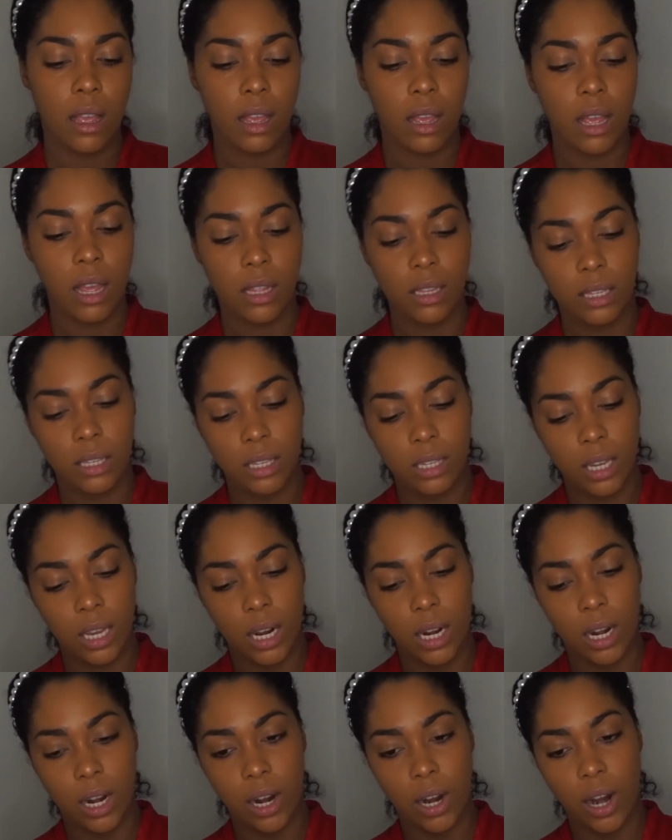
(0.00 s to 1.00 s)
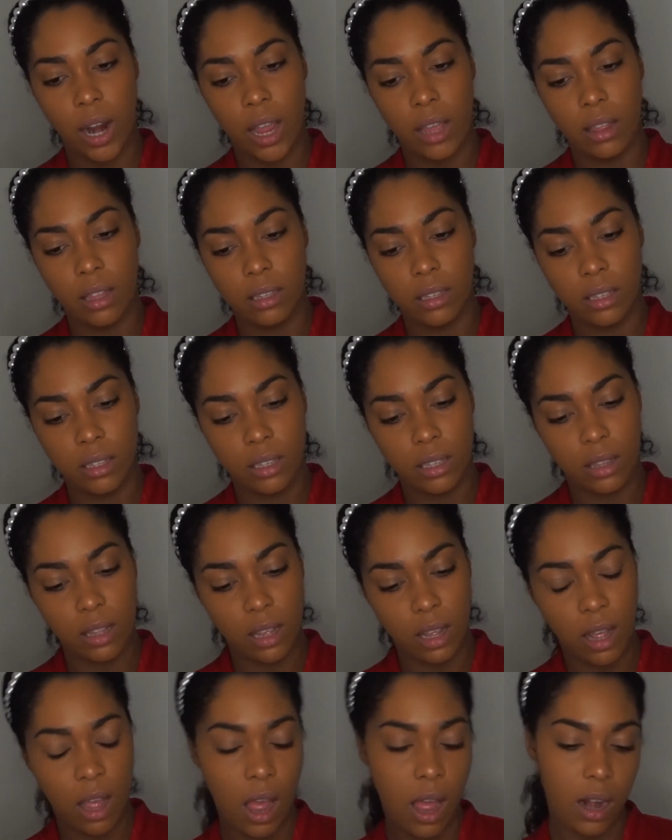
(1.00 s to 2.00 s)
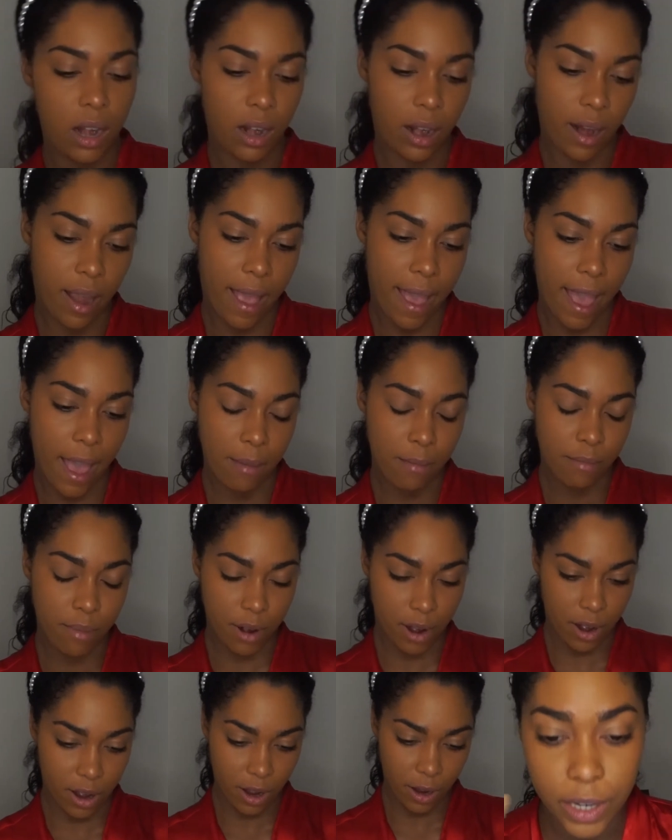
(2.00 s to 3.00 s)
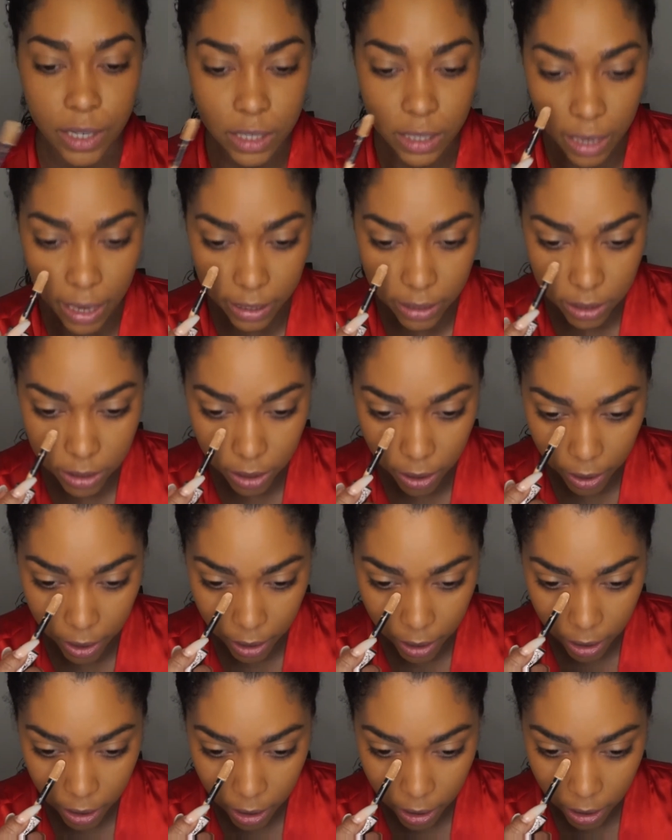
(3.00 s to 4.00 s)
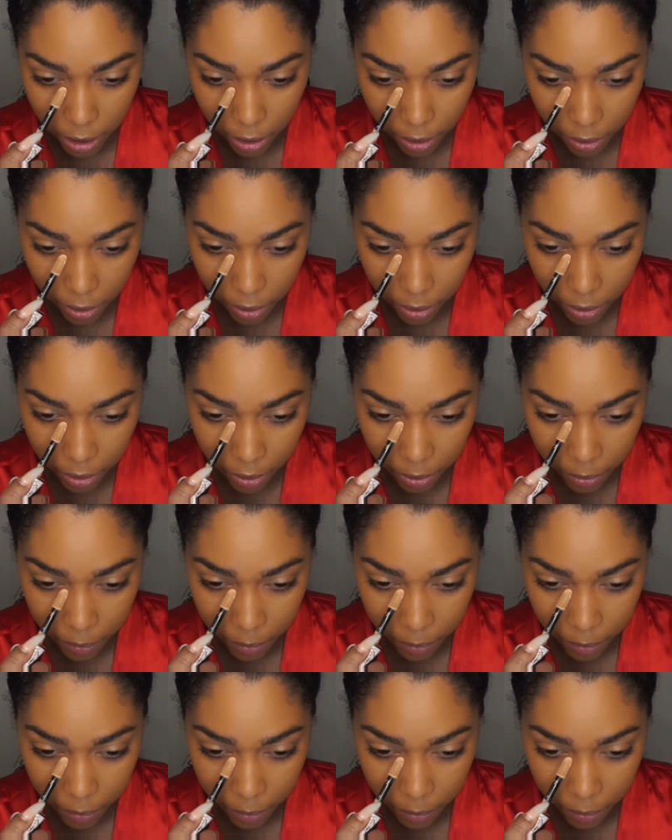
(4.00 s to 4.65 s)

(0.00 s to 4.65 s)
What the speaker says: concealer, and this is in the color Amber. First, I start here